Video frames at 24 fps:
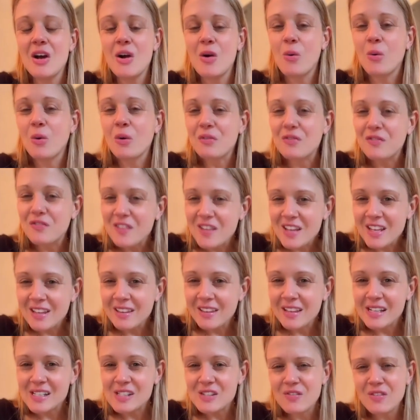or
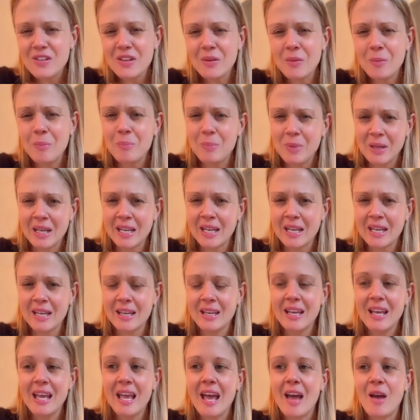feelings feel
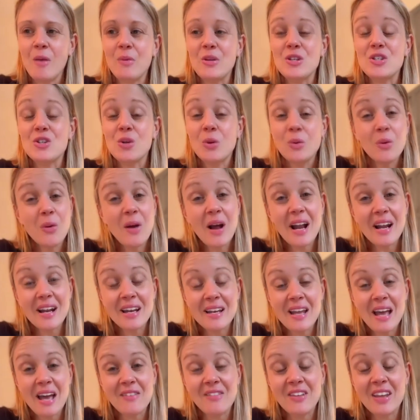big and we don't know how to
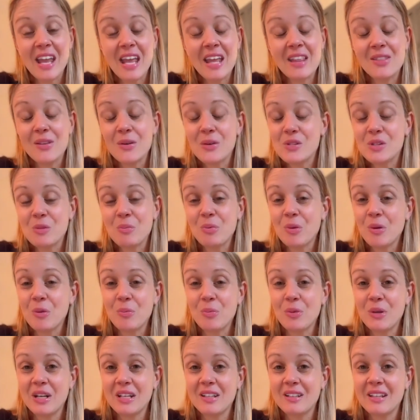navigate those
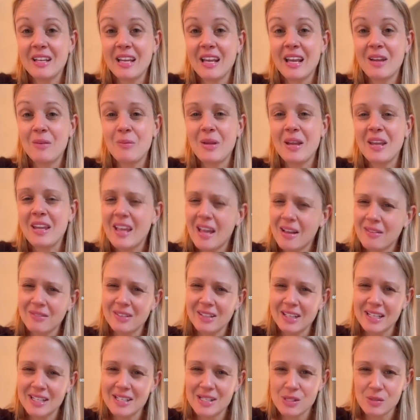appropriately. We get
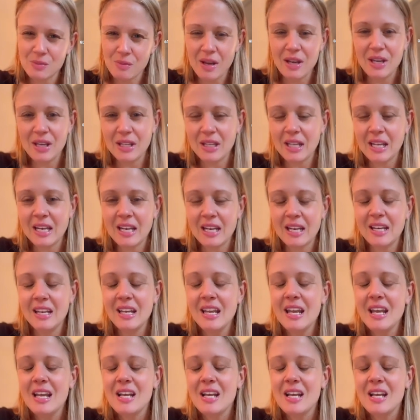really dysregulated.